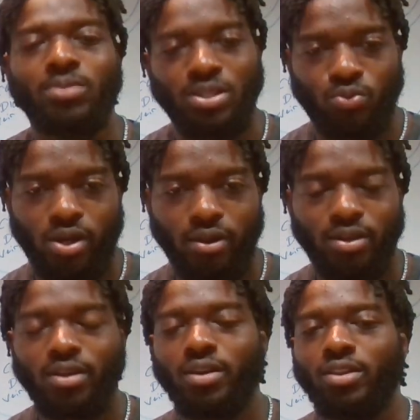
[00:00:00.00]
That's why
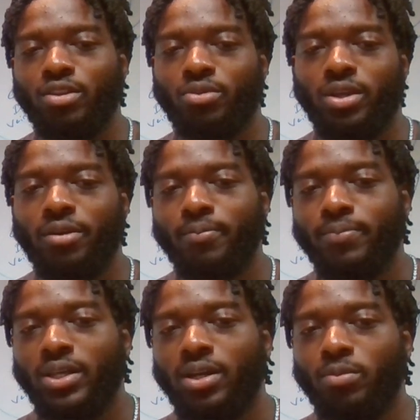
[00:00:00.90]
they're there.
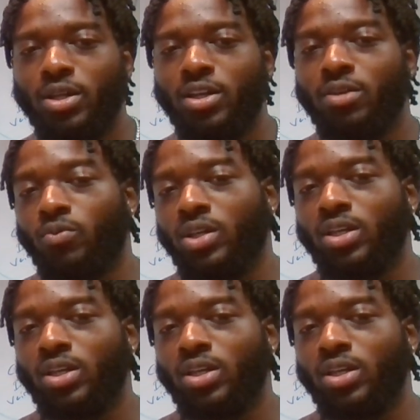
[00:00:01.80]
And